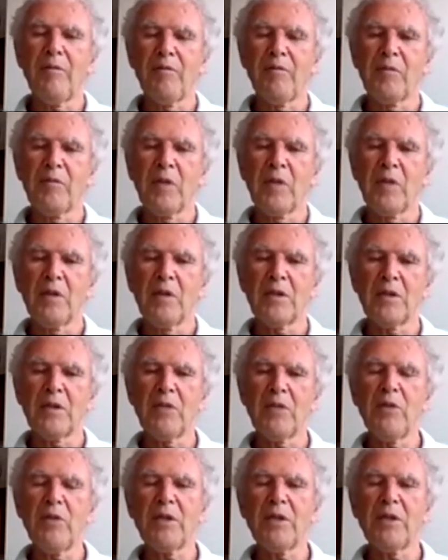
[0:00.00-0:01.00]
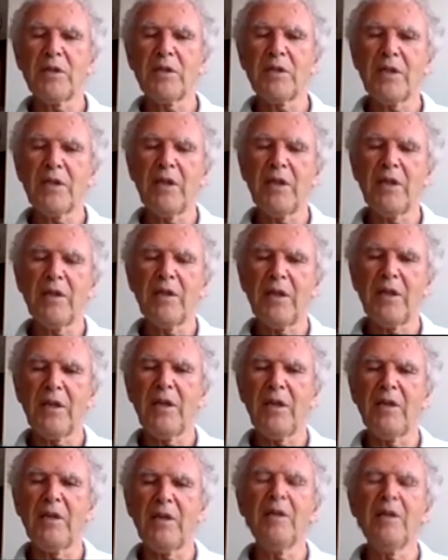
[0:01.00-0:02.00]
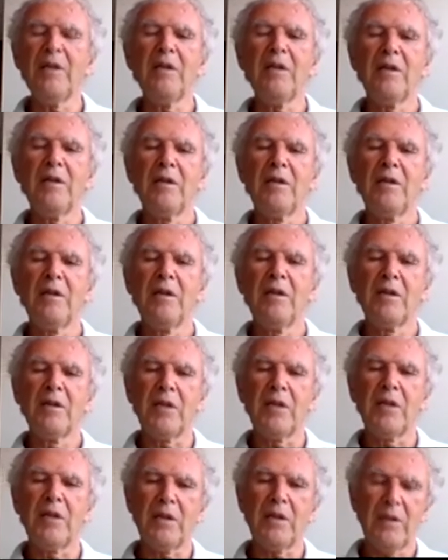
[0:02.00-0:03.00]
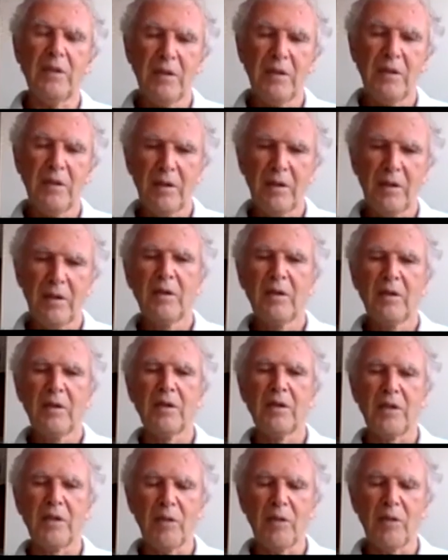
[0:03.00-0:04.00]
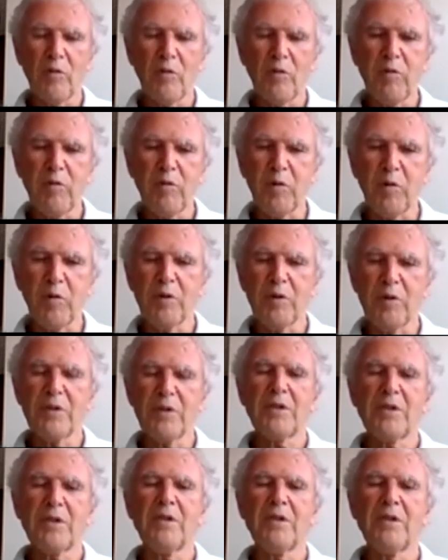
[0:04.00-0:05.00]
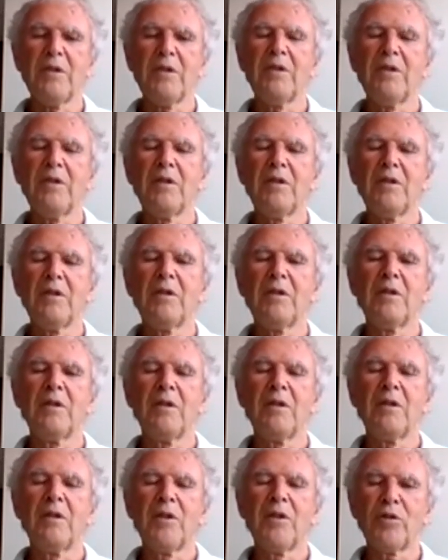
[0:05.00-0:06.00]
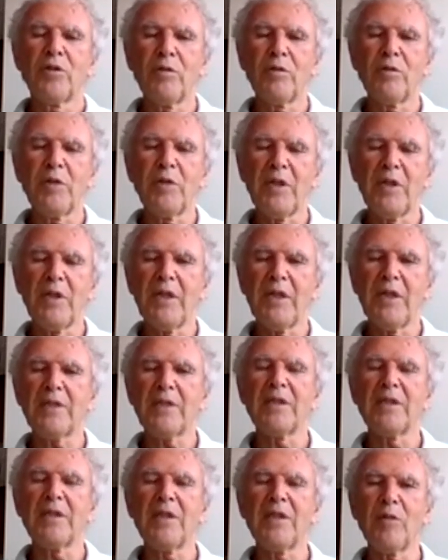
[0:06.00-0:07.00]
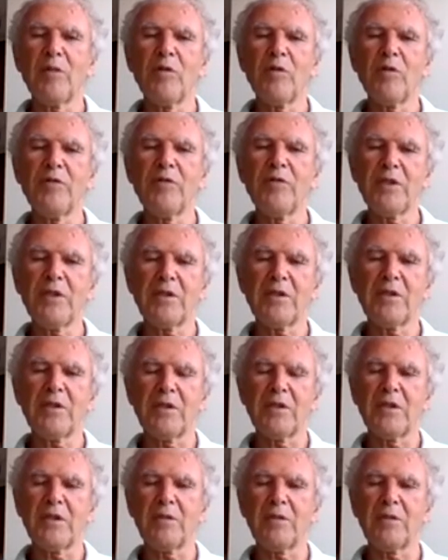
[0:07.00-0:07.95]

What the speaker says: Then we can say again that the number of points should be less than the number of distances.